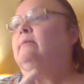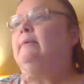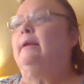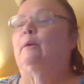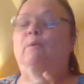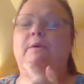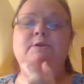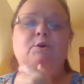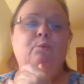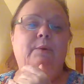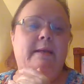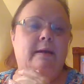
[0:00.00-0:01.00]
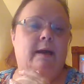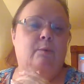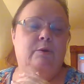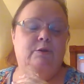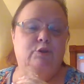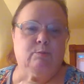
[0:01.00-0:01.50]
like once a week, I
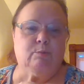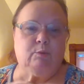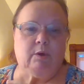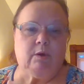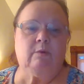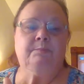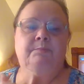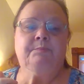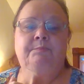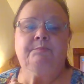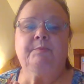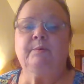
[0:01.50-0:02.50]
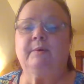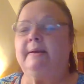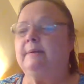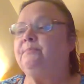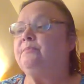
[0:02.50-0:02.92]
would Dermaroll. Okay.